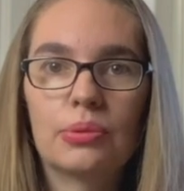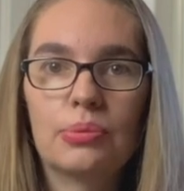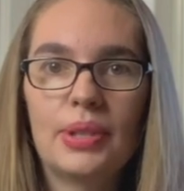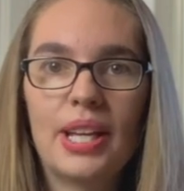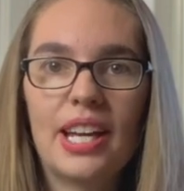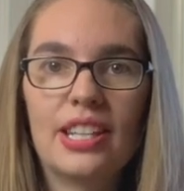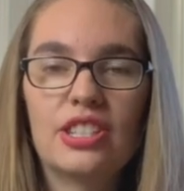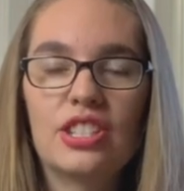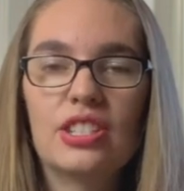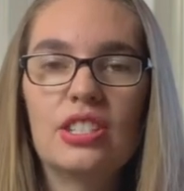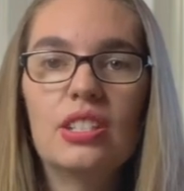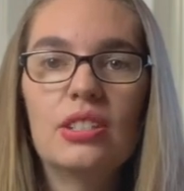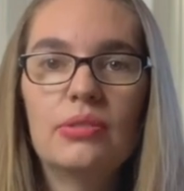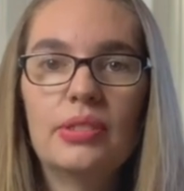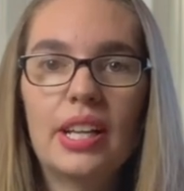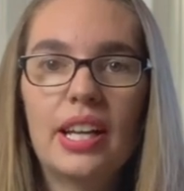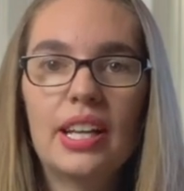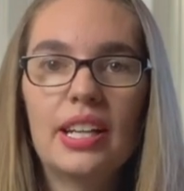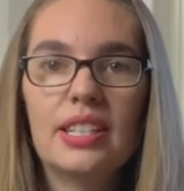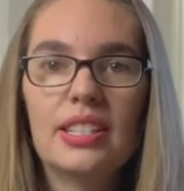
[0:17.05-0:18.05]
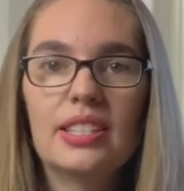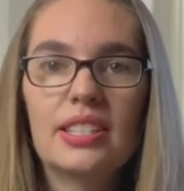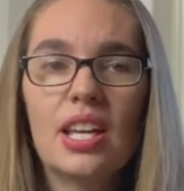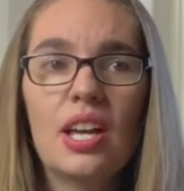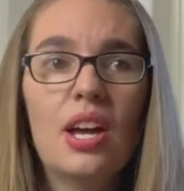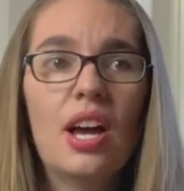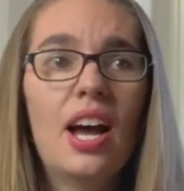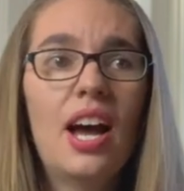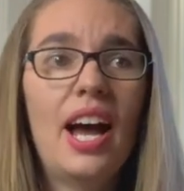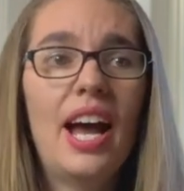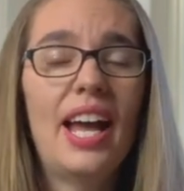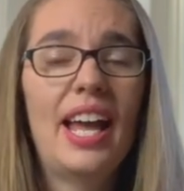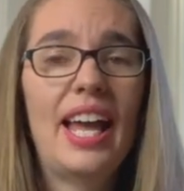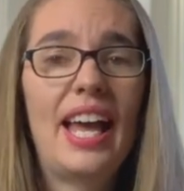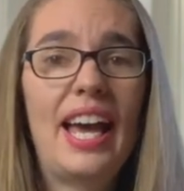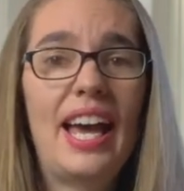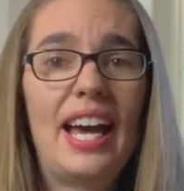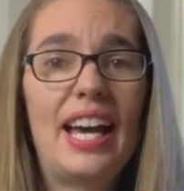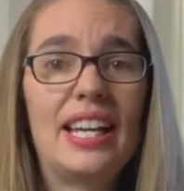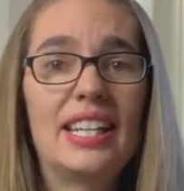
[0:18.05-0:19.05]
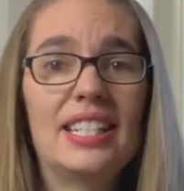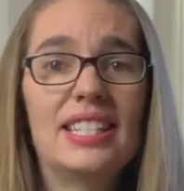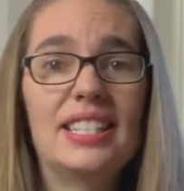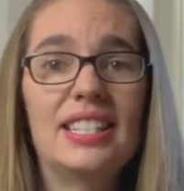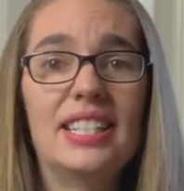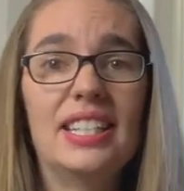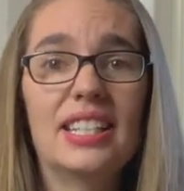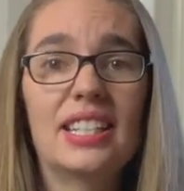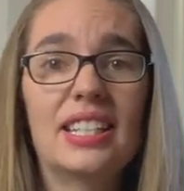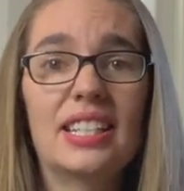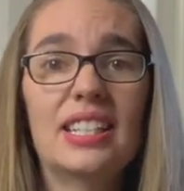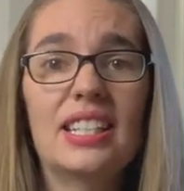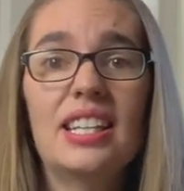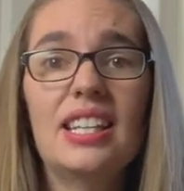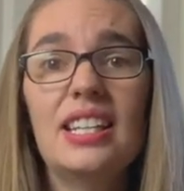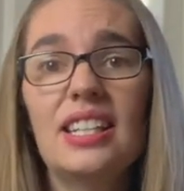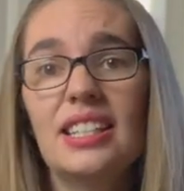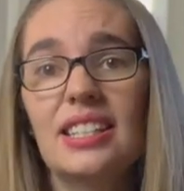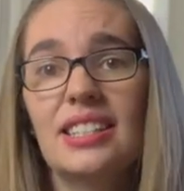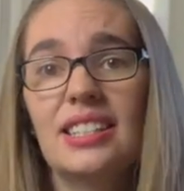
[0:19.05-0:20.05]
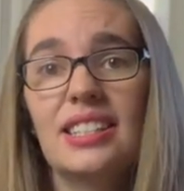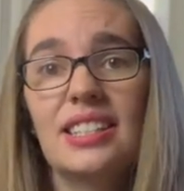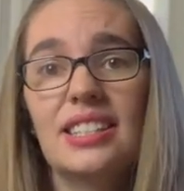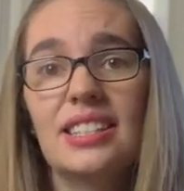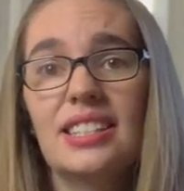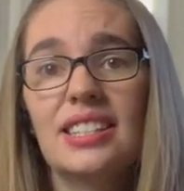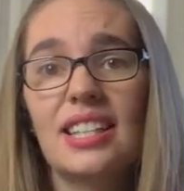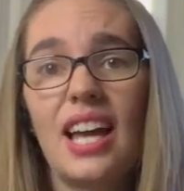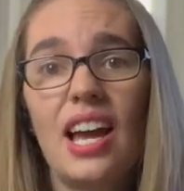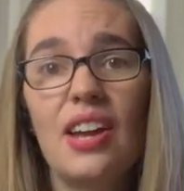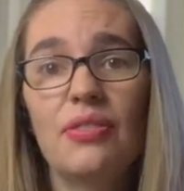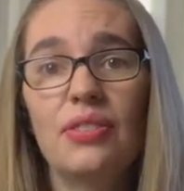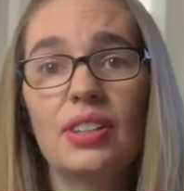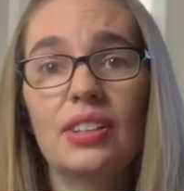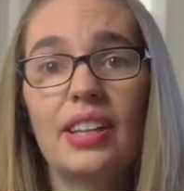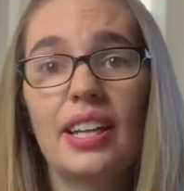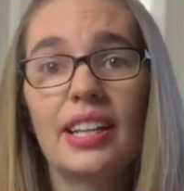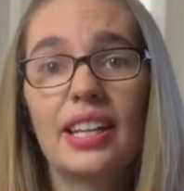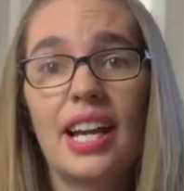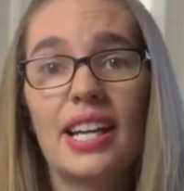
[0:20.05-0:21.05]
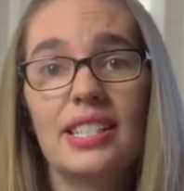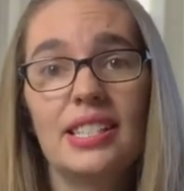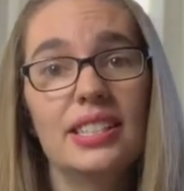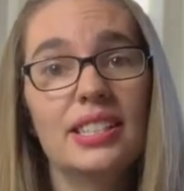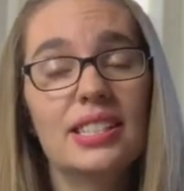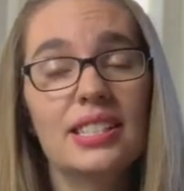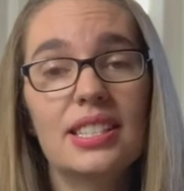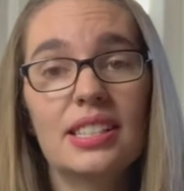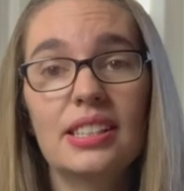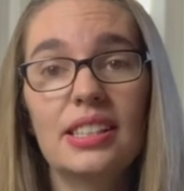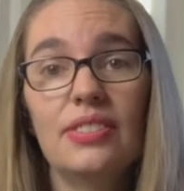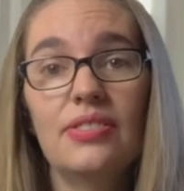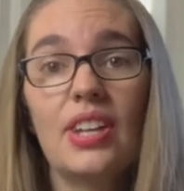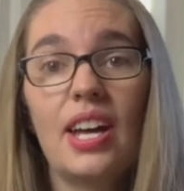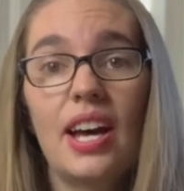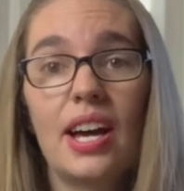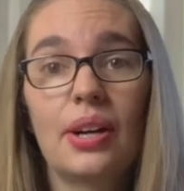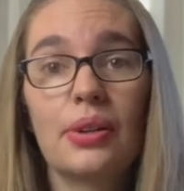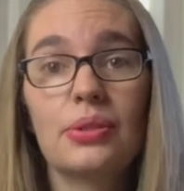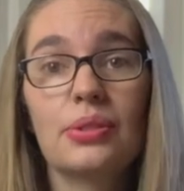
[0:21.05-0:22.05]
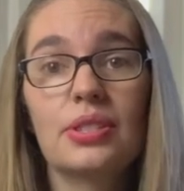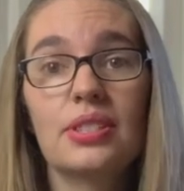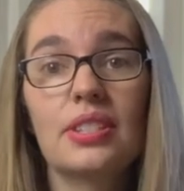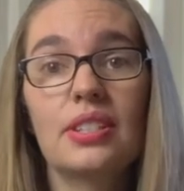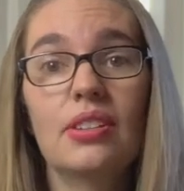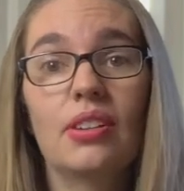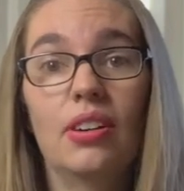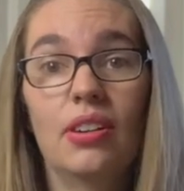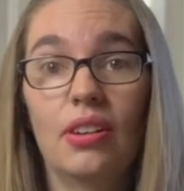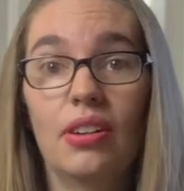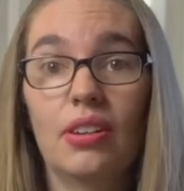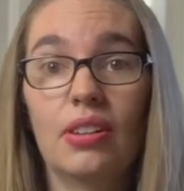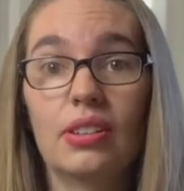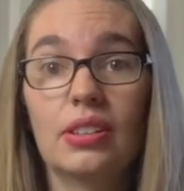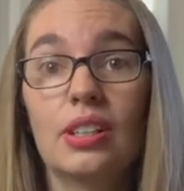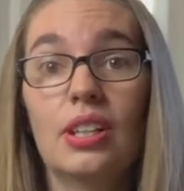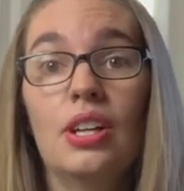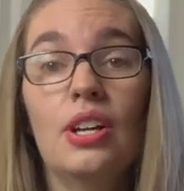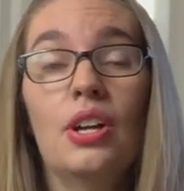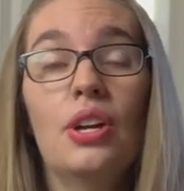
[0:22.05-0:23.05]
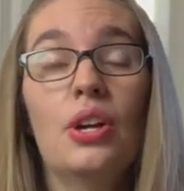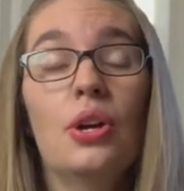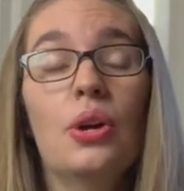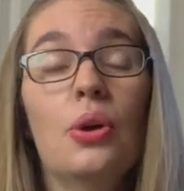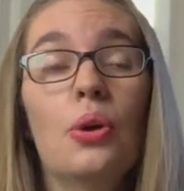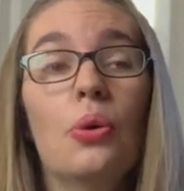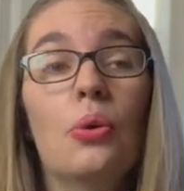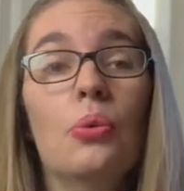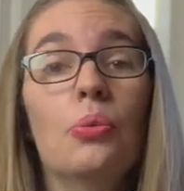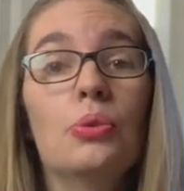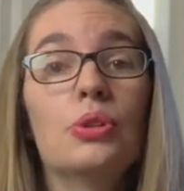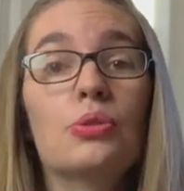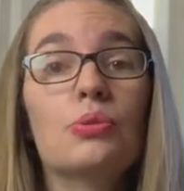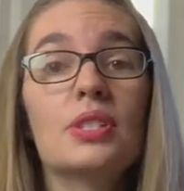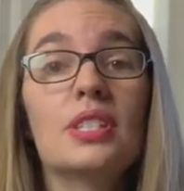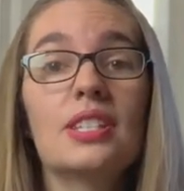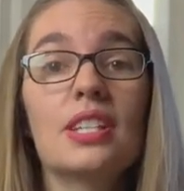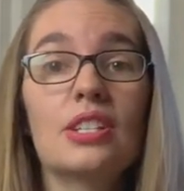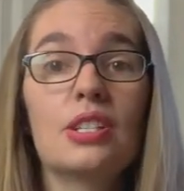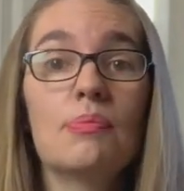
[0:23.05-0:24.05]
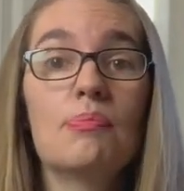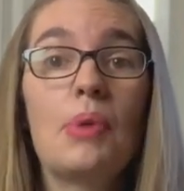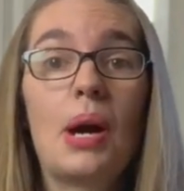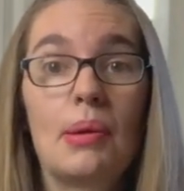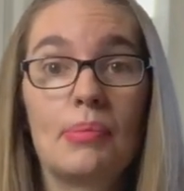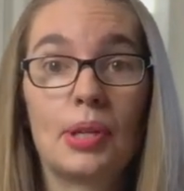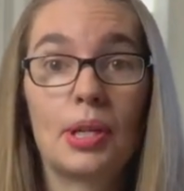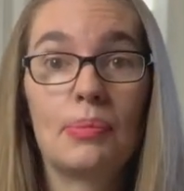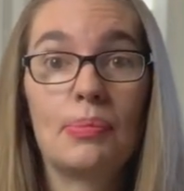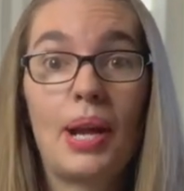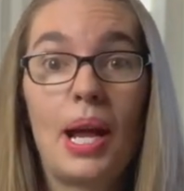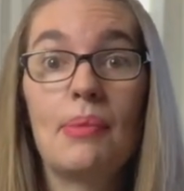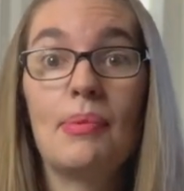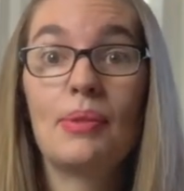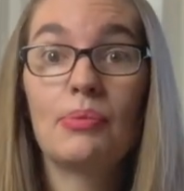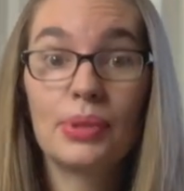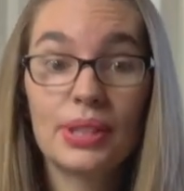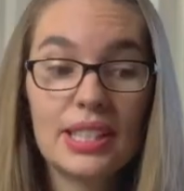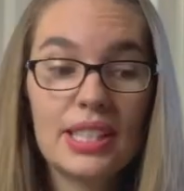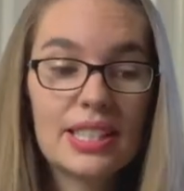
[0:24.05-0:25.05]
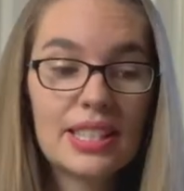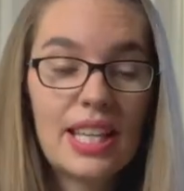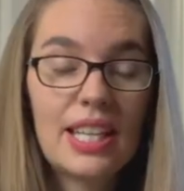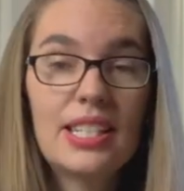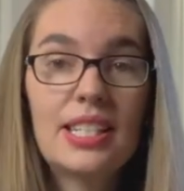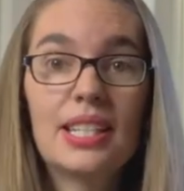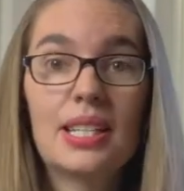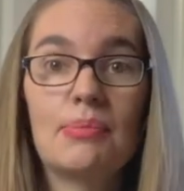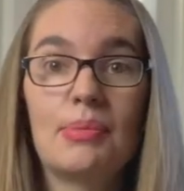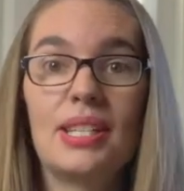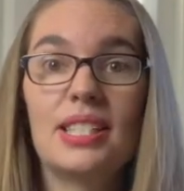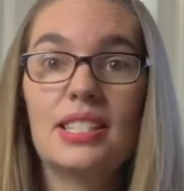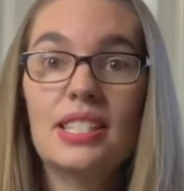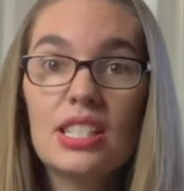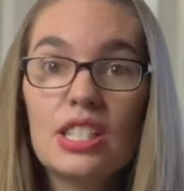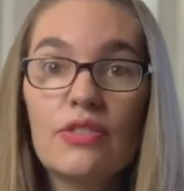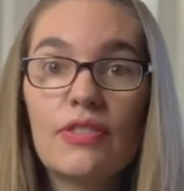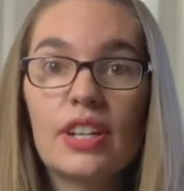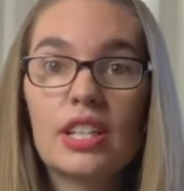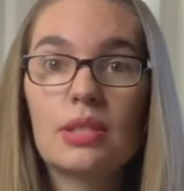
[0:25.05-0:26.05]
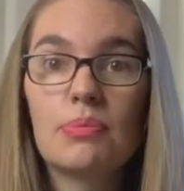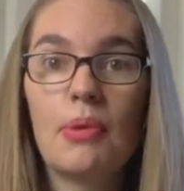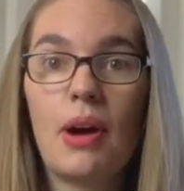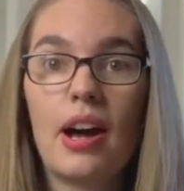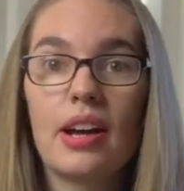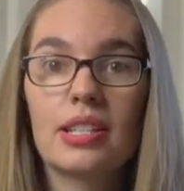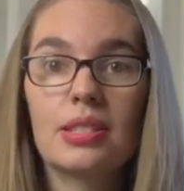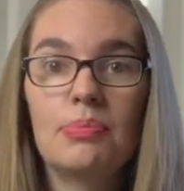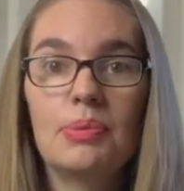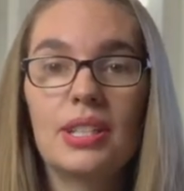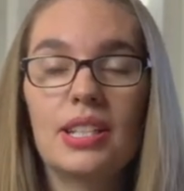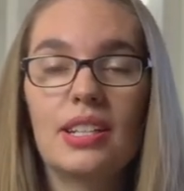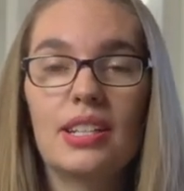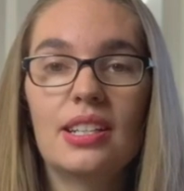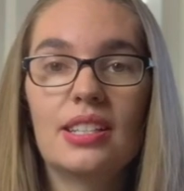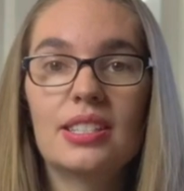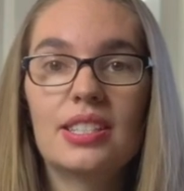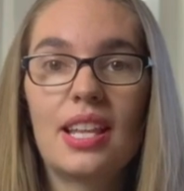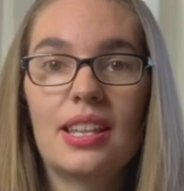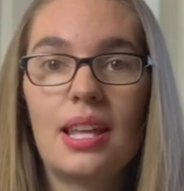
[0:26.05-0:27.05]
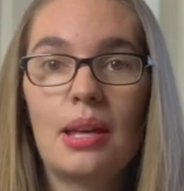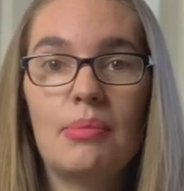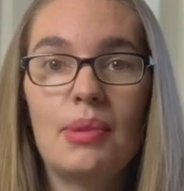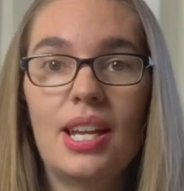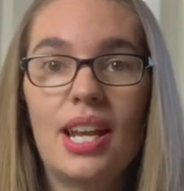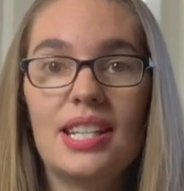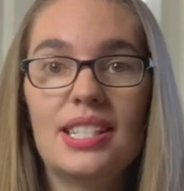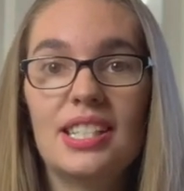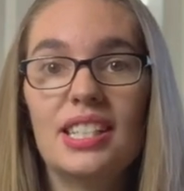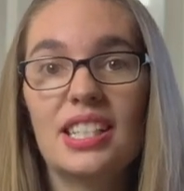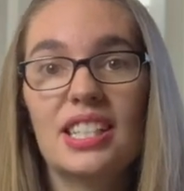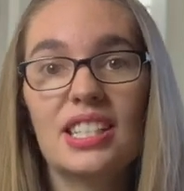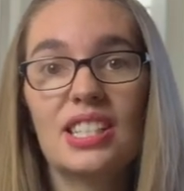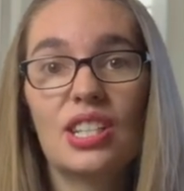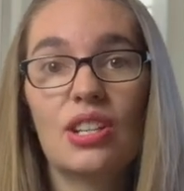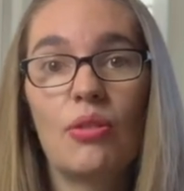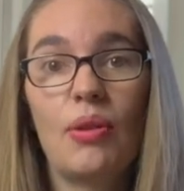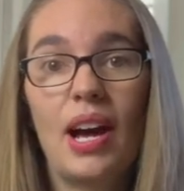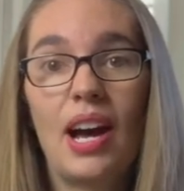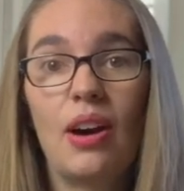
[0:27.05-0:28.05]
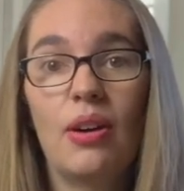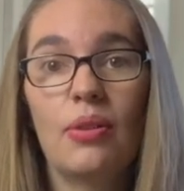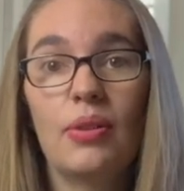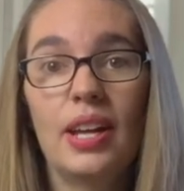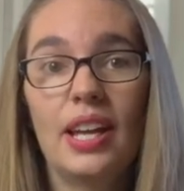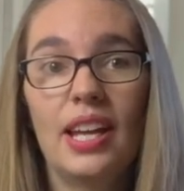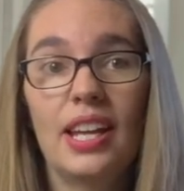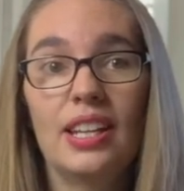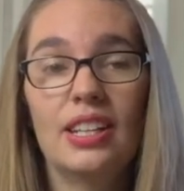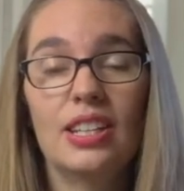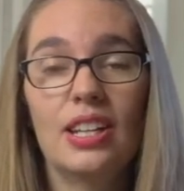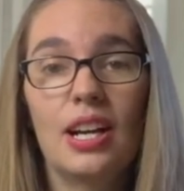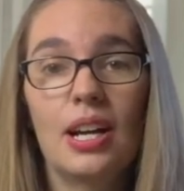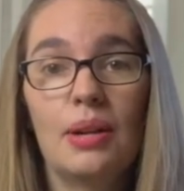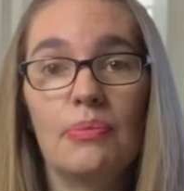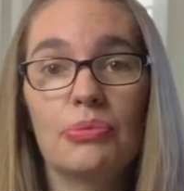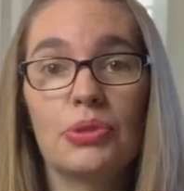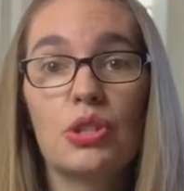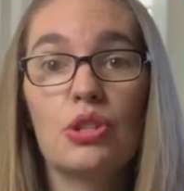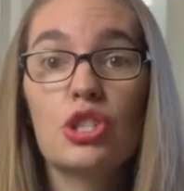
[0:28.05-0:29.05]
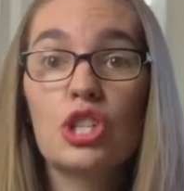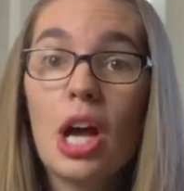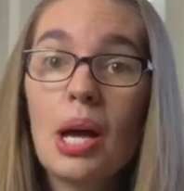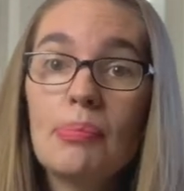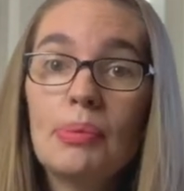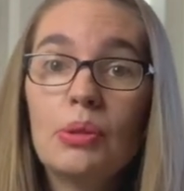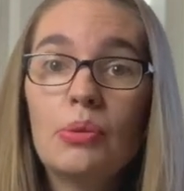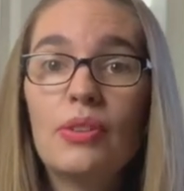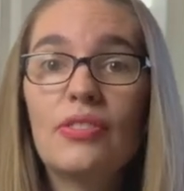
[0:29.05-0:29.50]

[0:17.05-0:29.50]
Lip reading: We had snow days, I had sick kids, I feel like I didn't get to leave the house at all, which was such a bummer, but I'm really excited to get my Stitch Fix box because that meant I didn't get to go out and go shopping.